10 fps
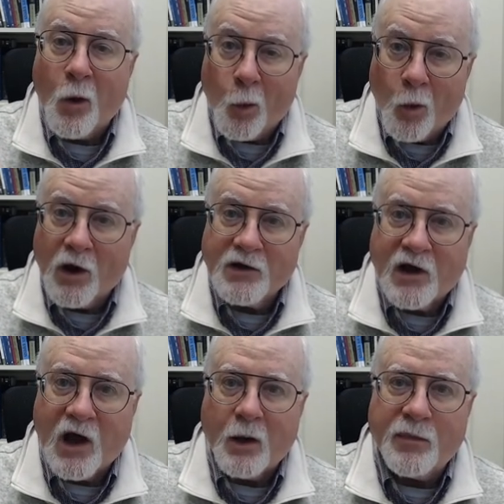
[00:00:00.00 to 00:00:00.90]
one
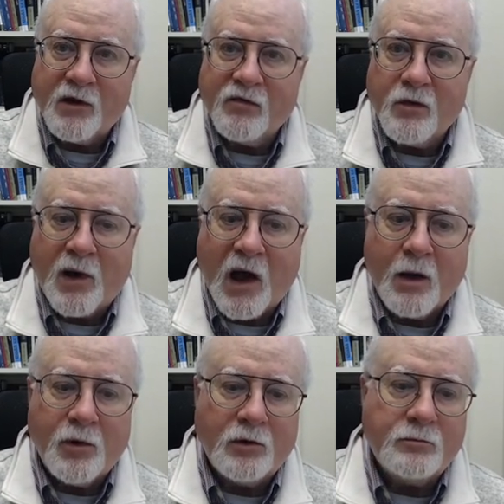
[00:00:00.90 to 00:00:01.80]
copy of the
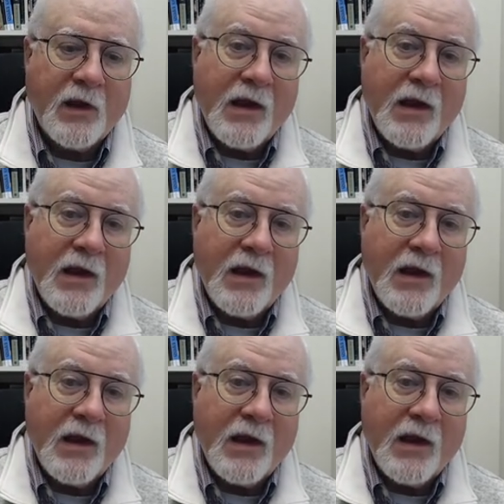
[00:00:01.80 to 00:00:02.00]
Bible,